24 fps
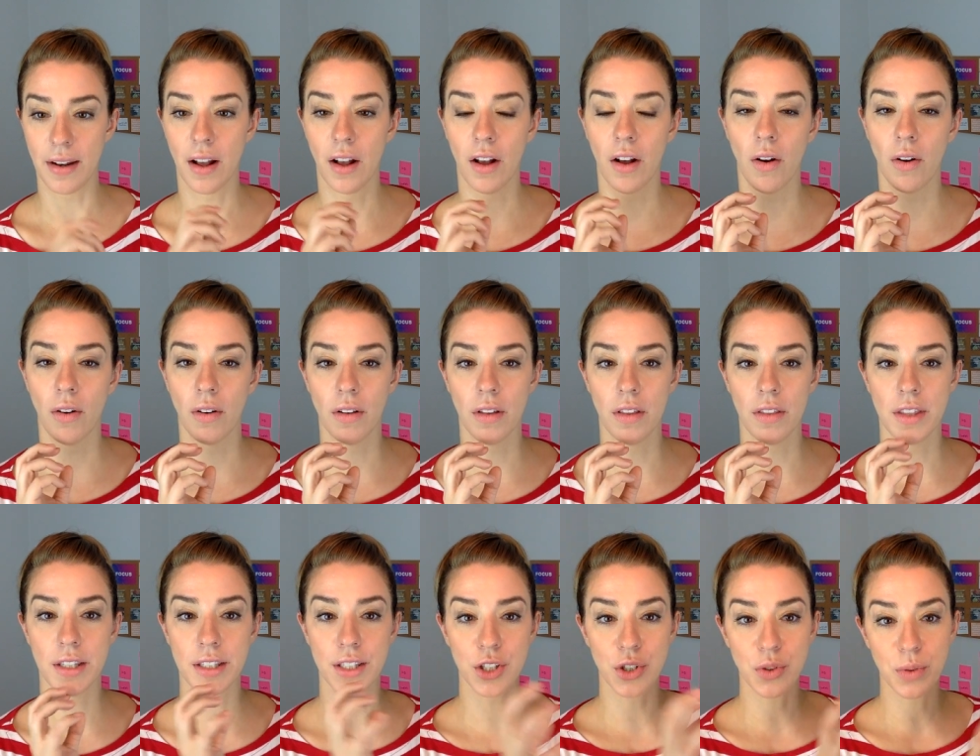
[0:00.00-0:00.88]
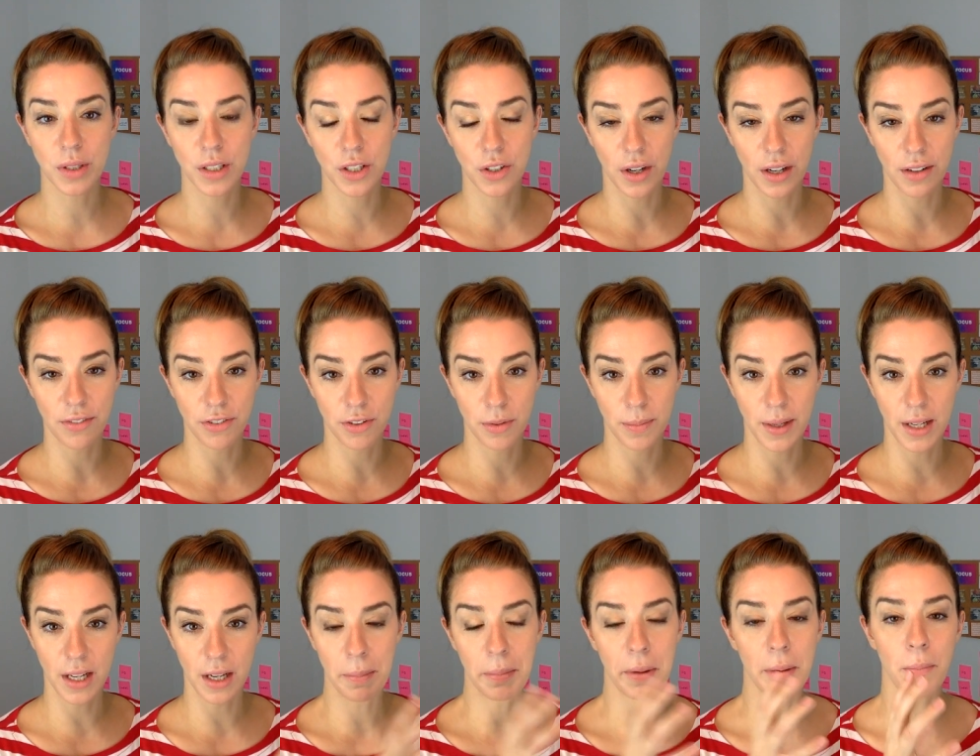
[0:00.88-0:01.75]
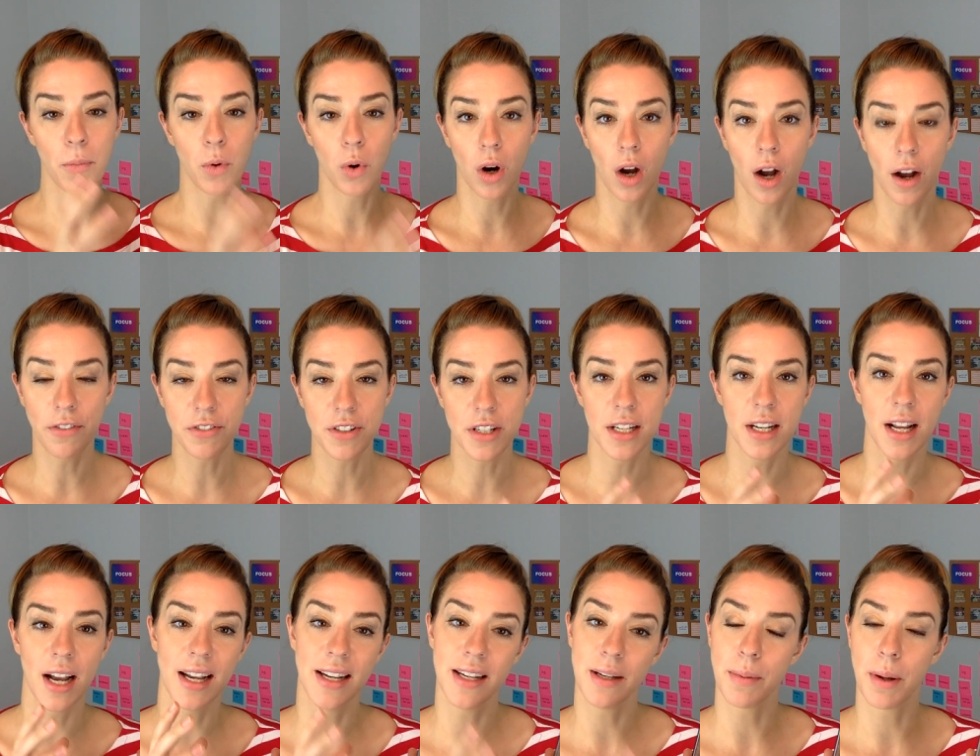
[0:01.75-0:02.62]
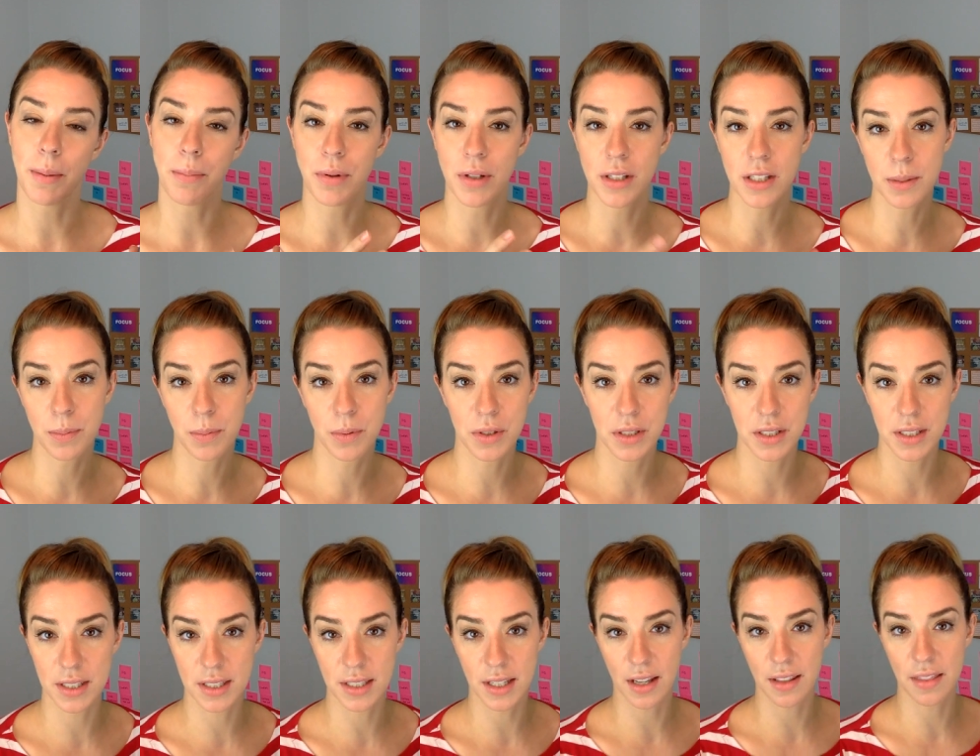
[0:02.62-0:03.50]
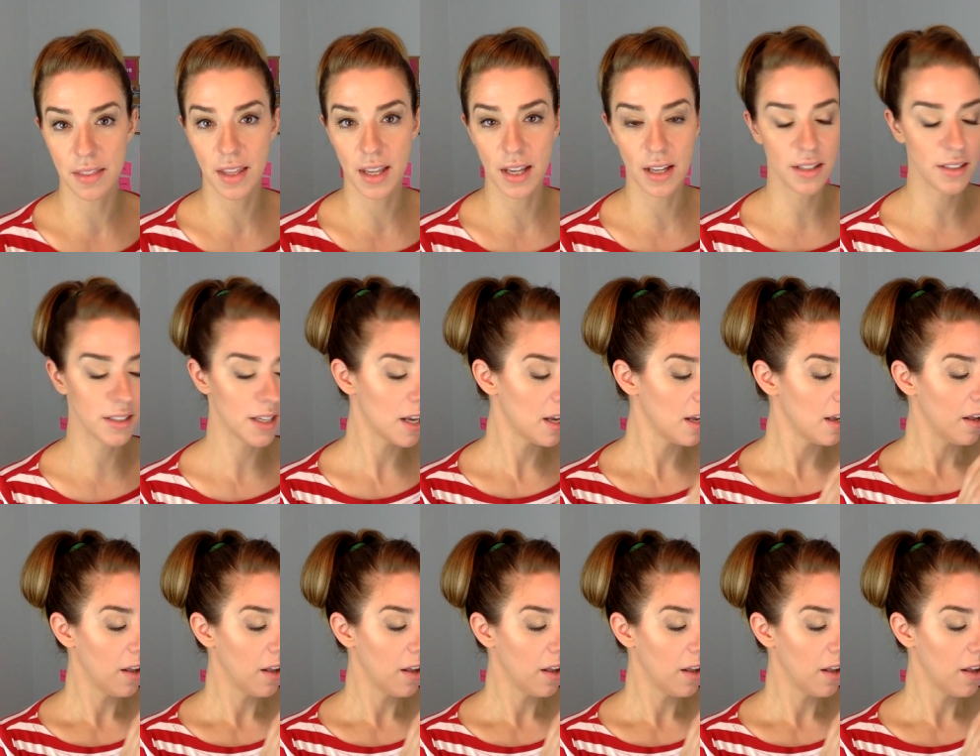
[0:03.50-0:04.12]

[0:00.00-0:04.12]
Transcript: Now, this is really great for me, but more often I need my principals to sign things.